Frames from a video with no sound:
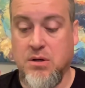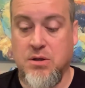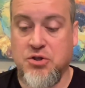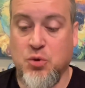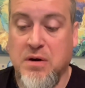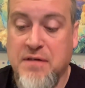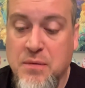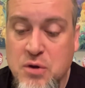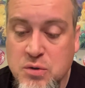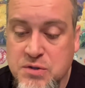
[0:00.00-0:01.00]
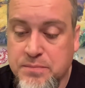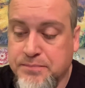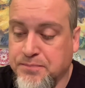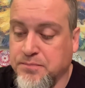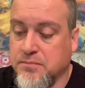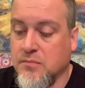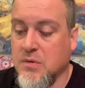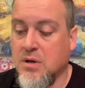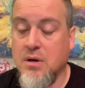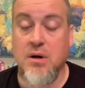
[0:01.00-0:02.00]
So we had found those.
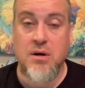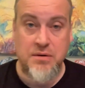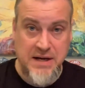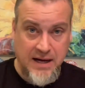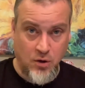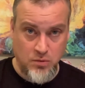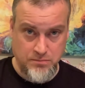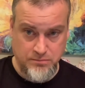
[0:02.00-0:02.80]
Now,